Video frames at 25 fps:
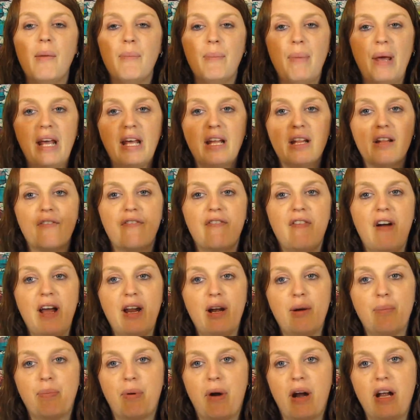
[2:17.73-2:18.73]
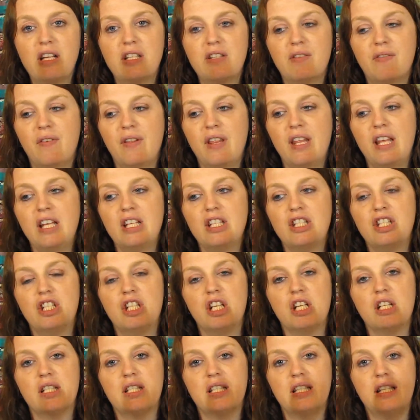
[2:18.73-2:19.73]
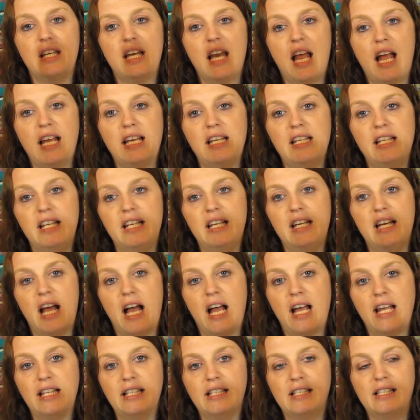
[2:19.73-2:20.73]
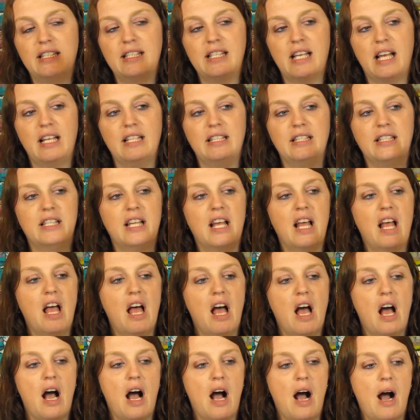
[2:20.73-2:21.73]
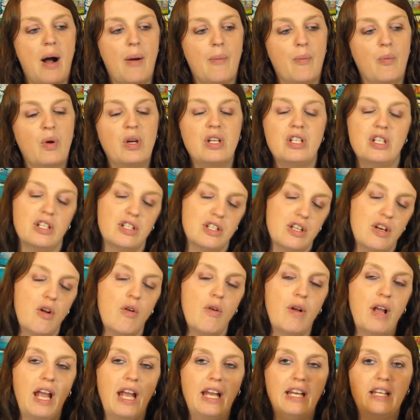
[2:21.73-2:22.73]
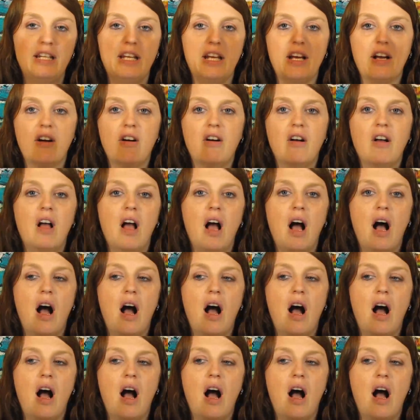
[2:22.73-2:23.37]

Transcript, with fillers: making the final price for these just 99 cents, um, which is an okay deal.